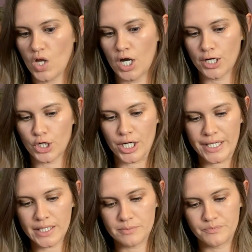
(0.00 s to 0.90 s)

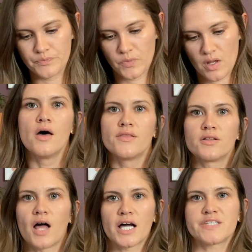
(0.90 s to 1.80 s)
Agree.
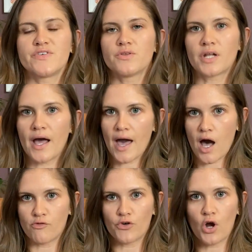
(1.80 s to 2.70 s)
The last few that I
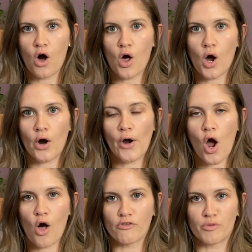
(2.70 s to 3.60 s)
have for y'all
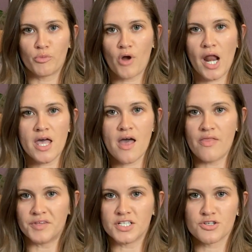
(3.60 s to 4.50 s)
are all from Reddit,
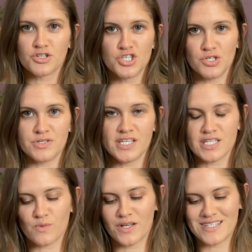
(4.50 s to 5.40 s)
and these are the
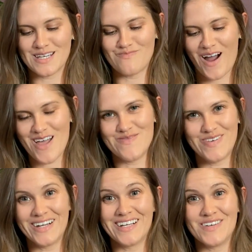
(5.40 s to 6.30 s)
juiciest ones in my
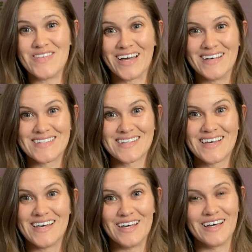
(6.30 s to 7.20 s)
opinion because
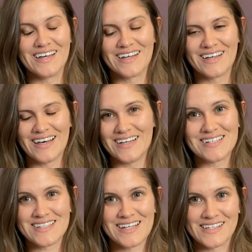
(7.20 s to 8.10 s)
it
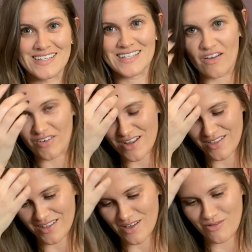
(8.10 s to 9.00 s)
just tells us
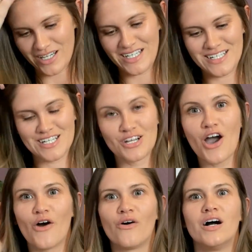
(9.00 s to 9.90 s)
everything that we need to
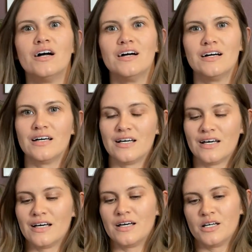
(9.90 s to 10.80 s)
know.
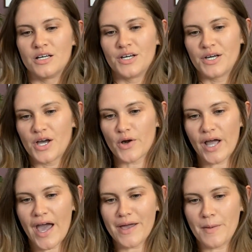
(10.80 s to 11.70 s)

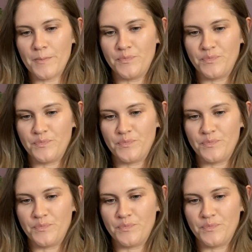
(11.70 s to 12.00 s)
Okay.